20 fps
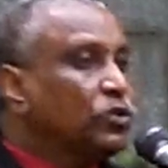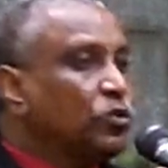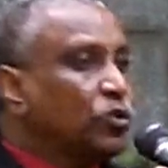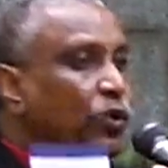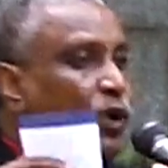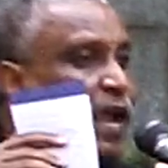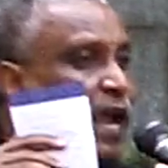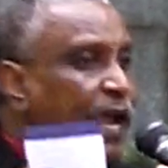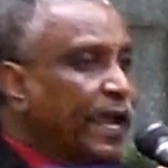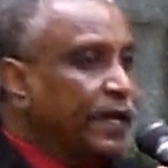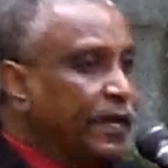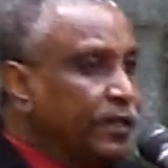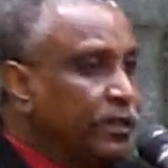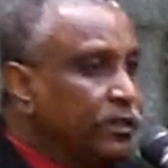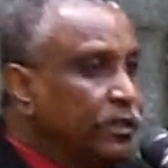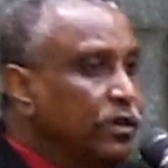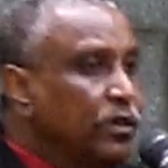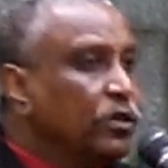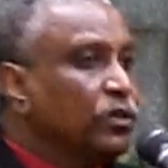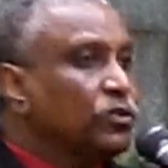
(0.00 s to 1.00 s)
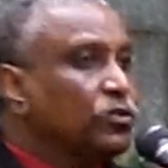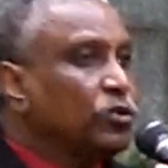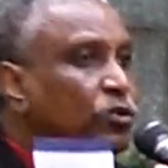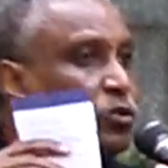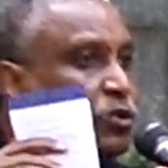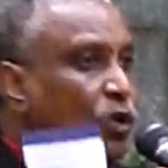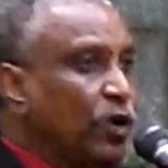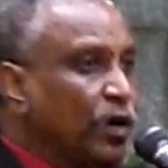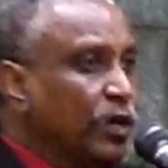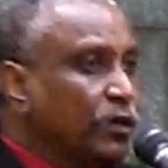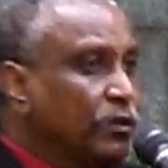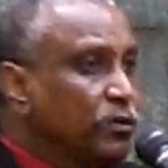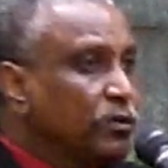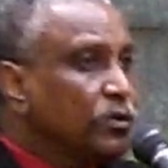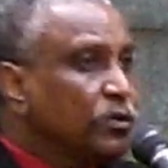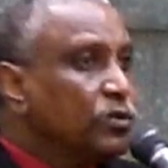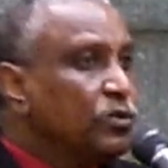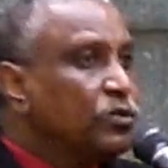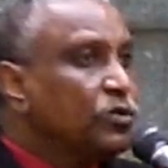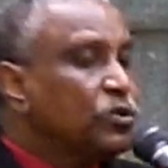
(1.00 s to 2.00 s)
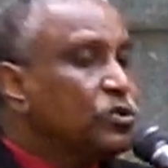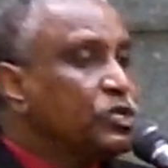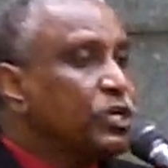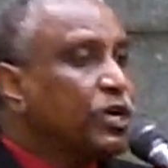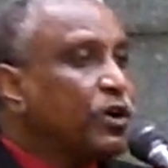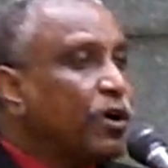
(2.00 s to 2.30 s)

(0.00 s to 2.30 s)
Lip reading: to write, to talk to the